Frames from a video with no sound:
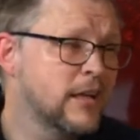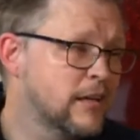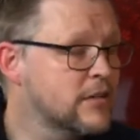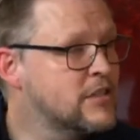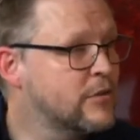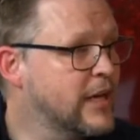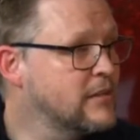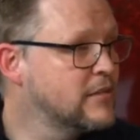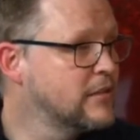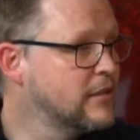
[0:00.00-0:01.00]

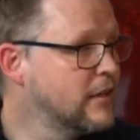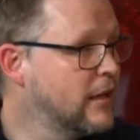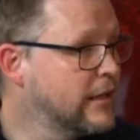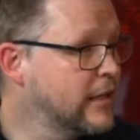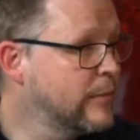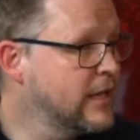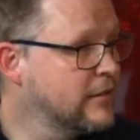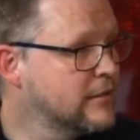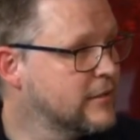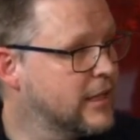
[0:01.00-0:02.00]
constraints a little bit,
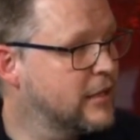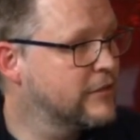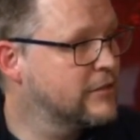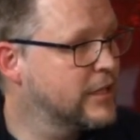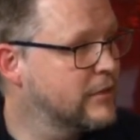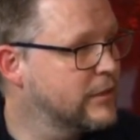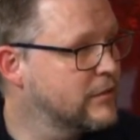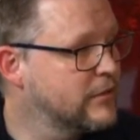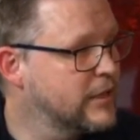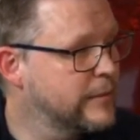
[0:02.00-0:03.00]
take off the training
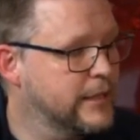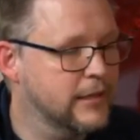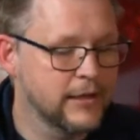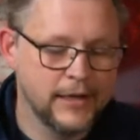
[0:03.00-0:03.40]
wheels a little bit.